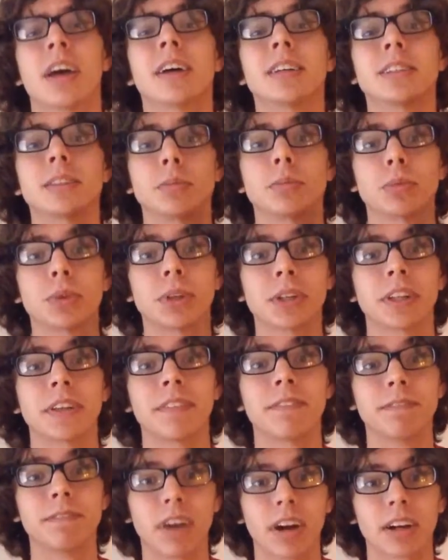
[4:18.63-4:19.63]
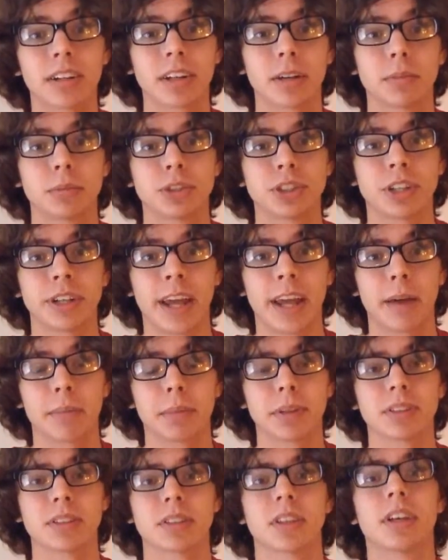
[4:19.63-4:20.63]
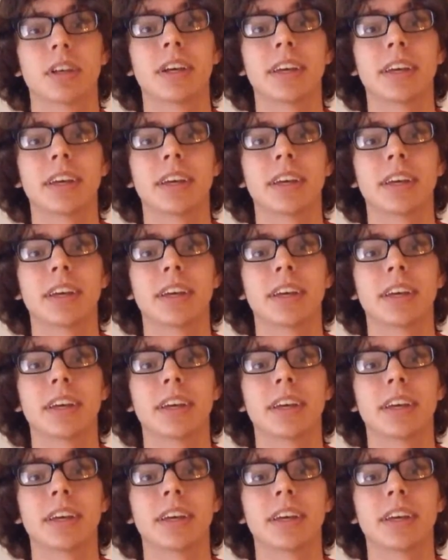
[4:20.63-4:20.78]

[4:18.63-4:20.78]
some really fucked up shit happens,